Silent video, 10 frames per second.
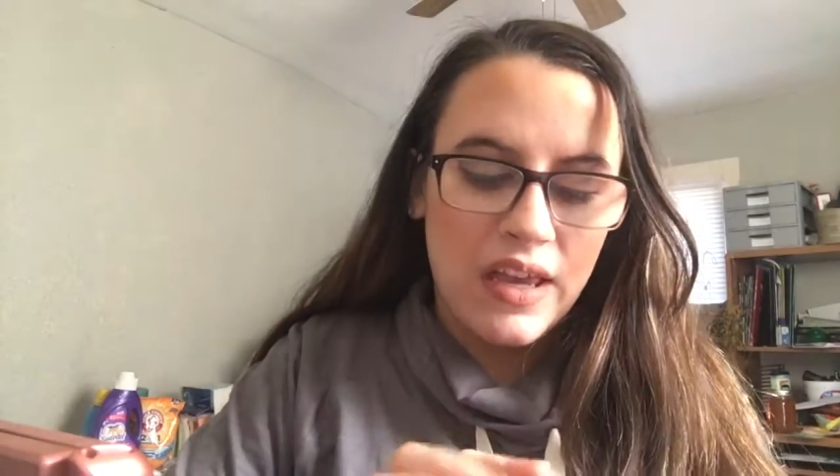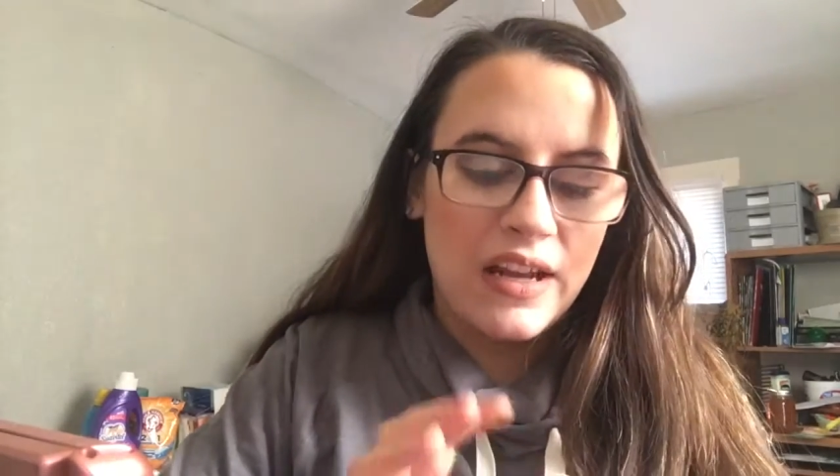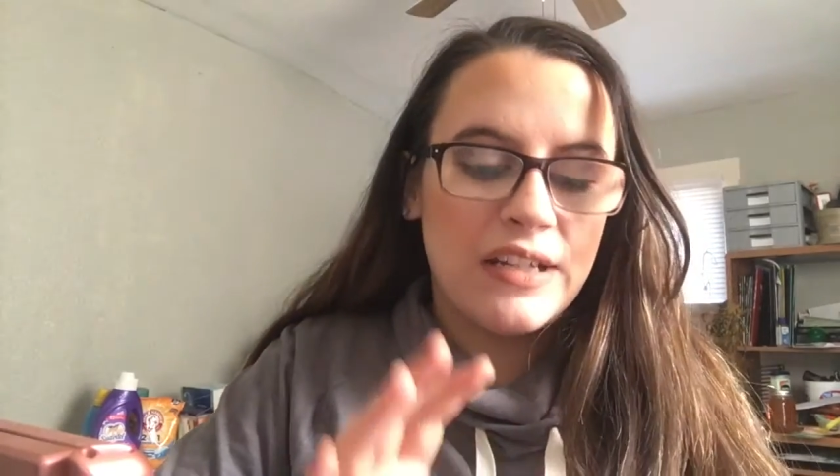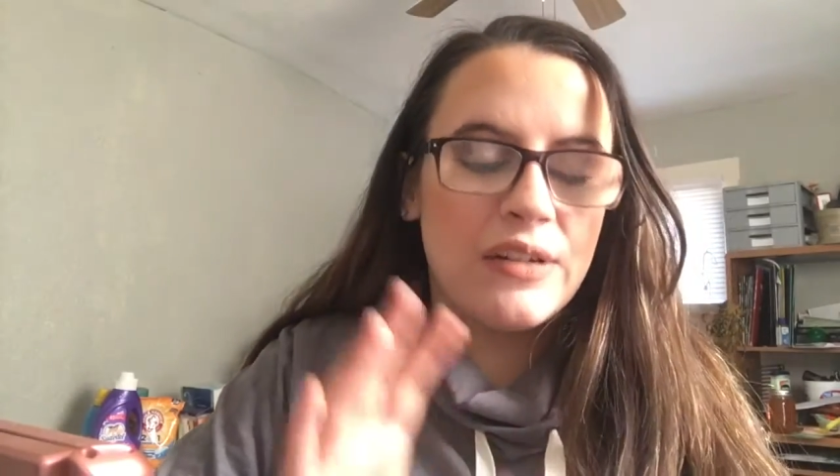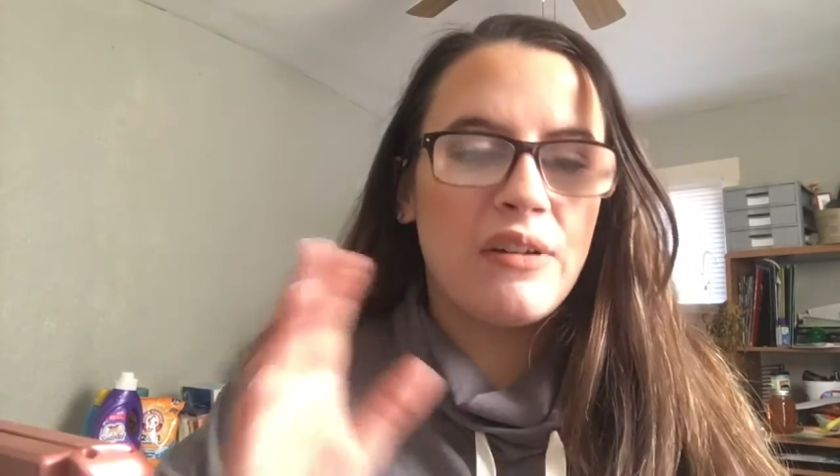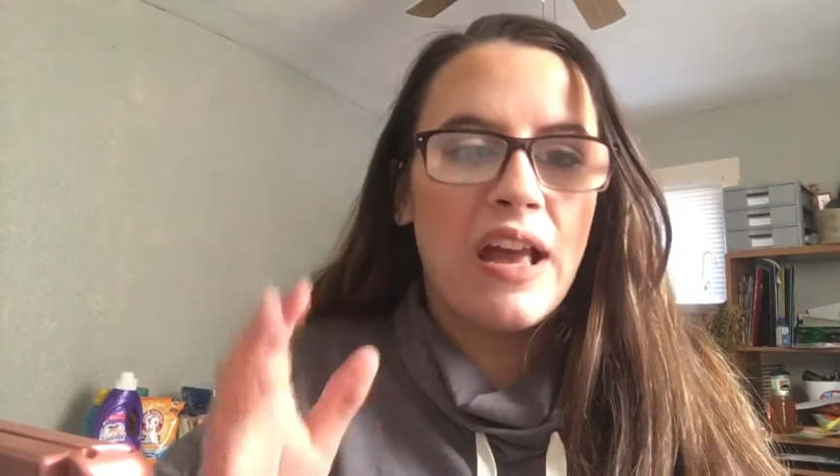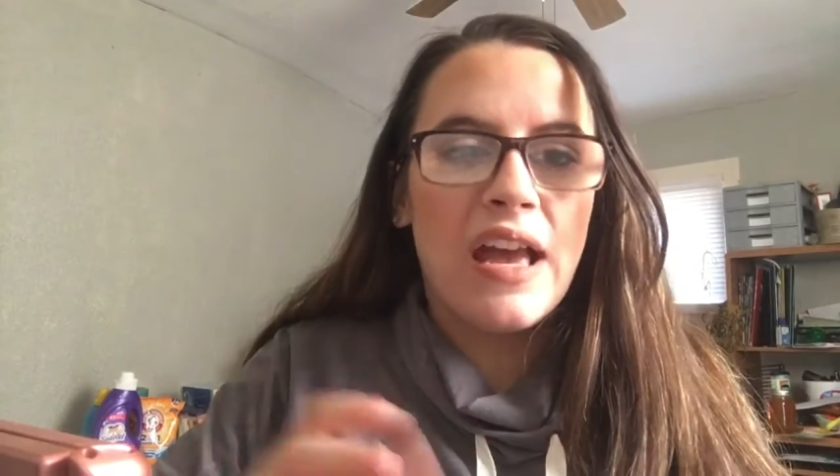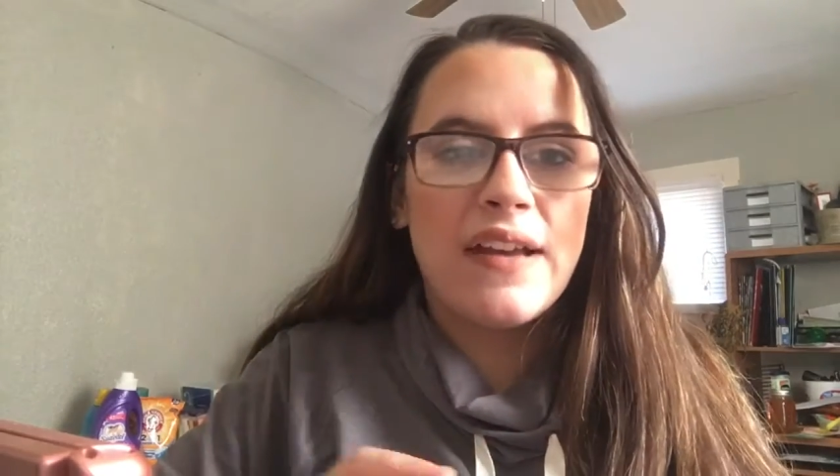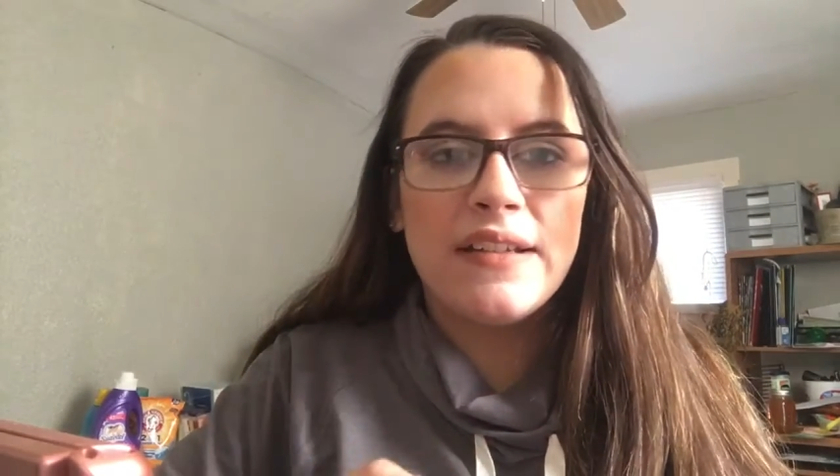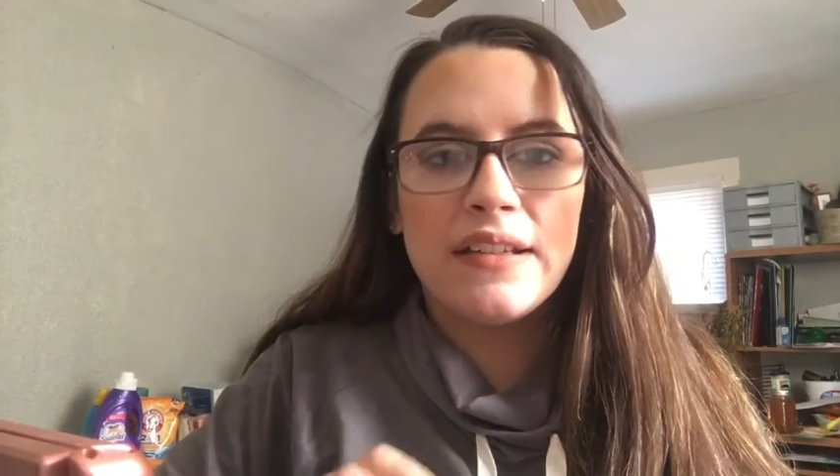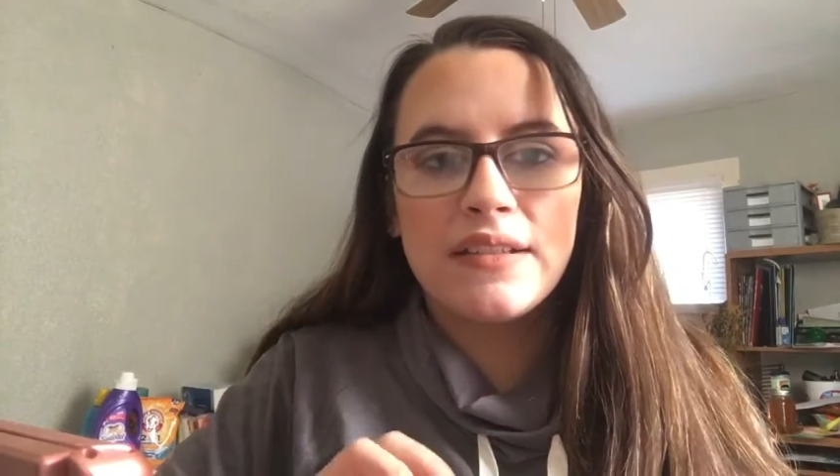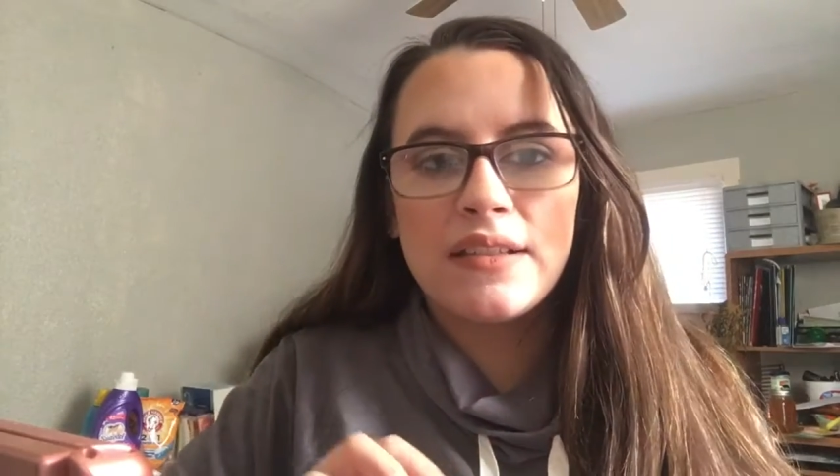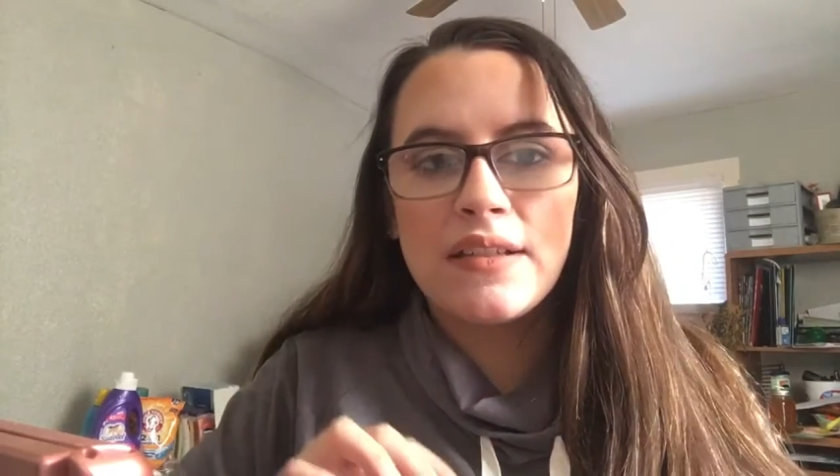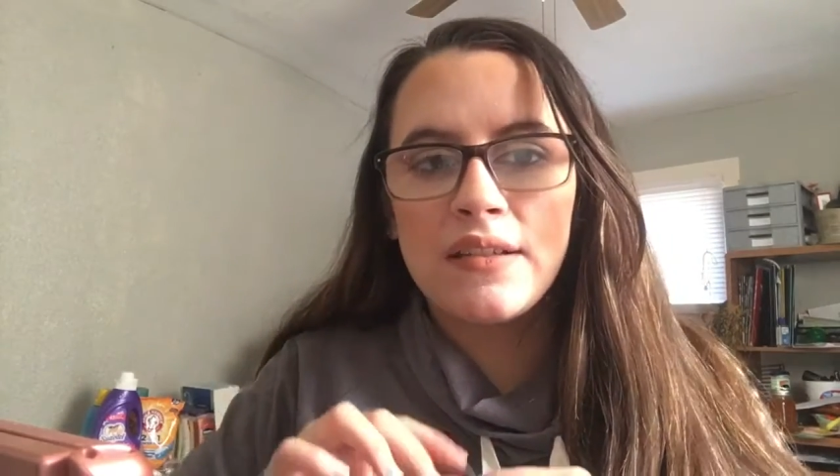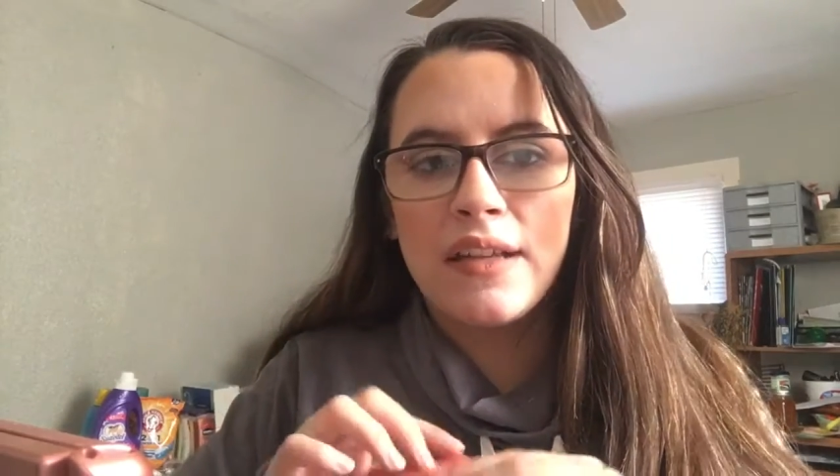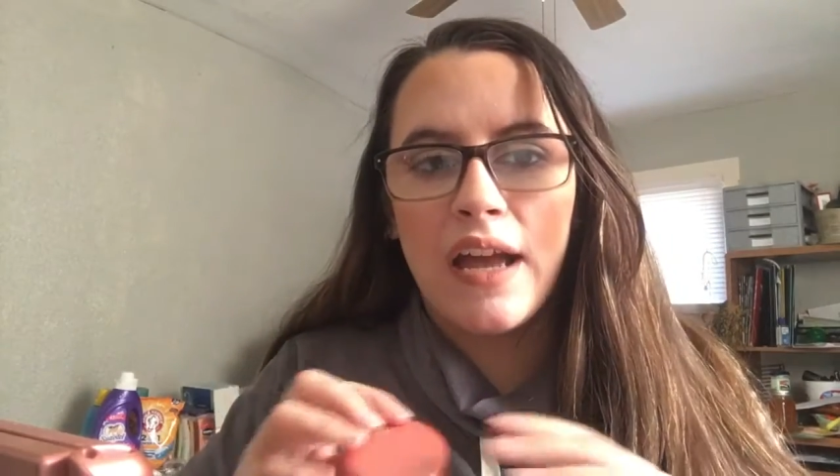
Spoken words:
And I don't necessarily